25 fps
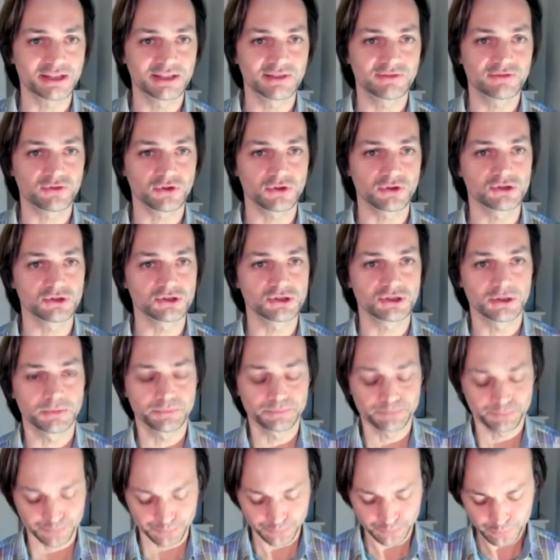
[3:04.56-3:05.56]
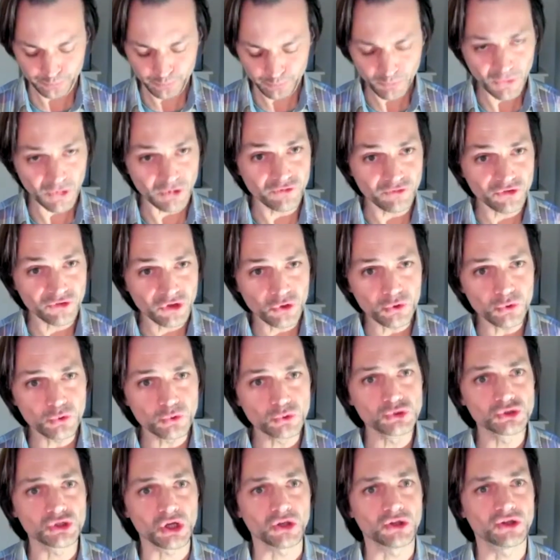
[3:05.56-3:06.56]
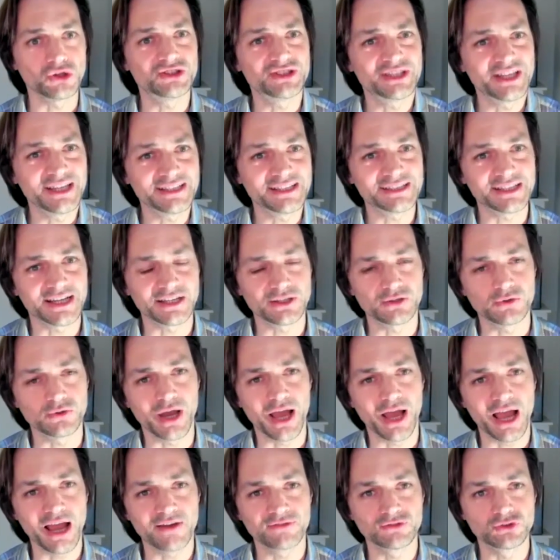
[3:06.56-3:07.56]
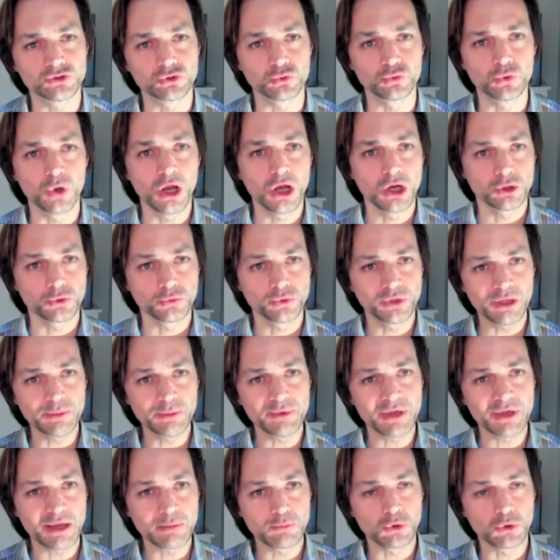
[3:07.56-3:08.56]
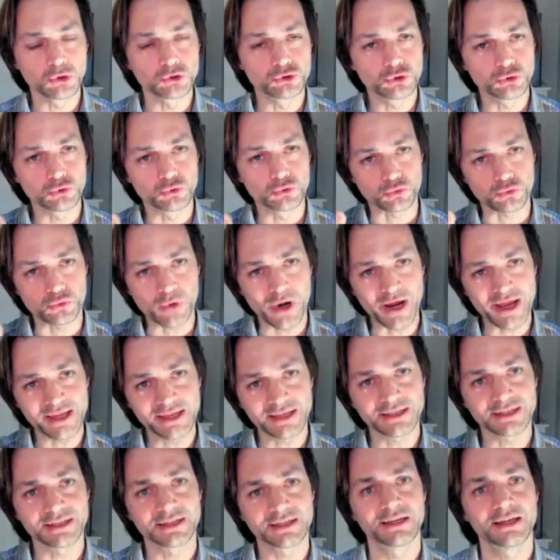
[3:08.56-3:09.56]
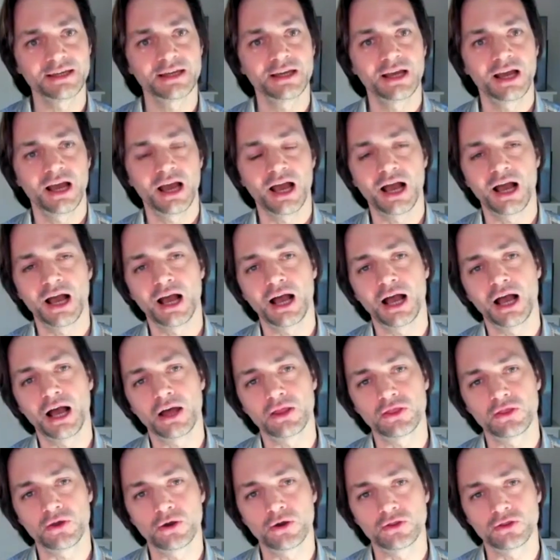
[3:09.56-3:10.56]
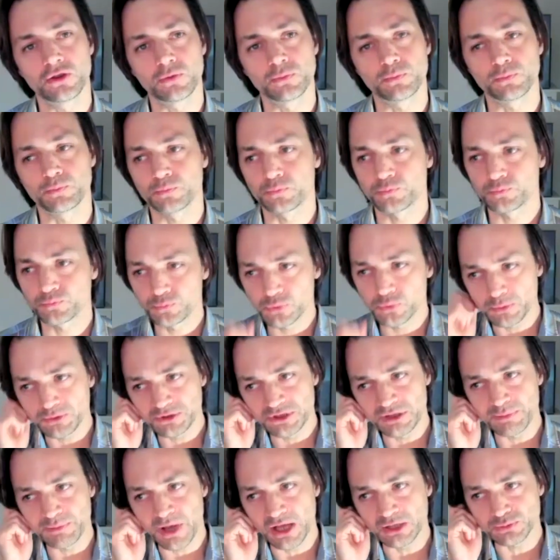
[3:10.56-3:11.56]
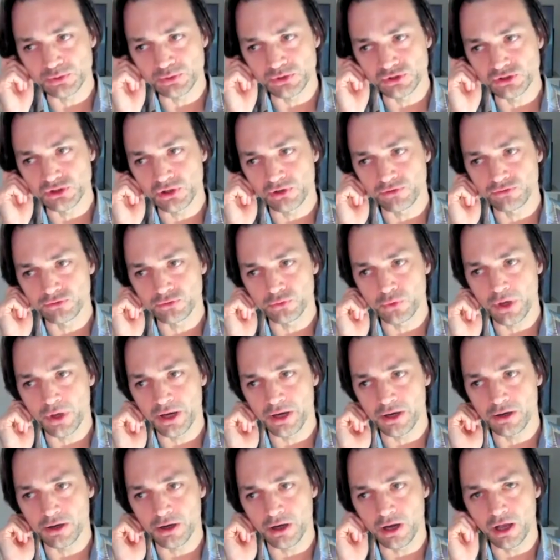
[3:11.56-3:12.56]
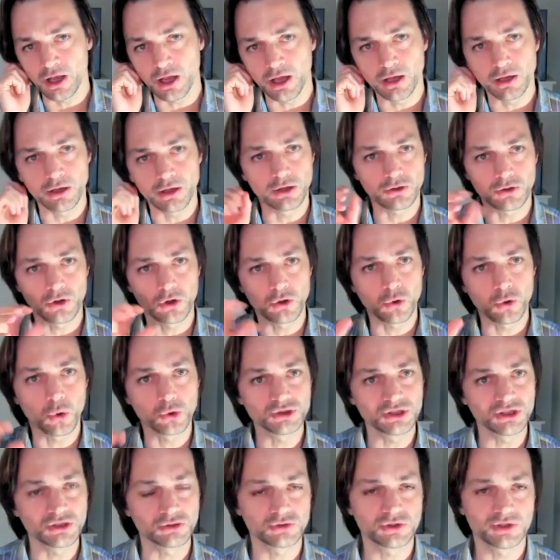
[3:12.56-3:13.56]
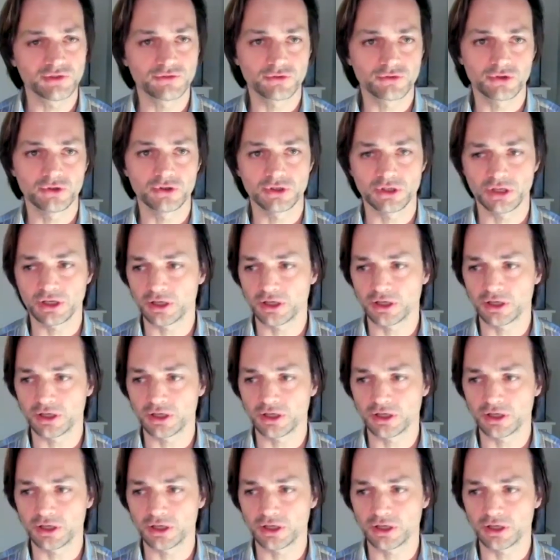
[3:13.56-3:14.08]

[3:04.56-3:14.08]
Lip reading: different views on the data you have to really be able to rank the property management software according to different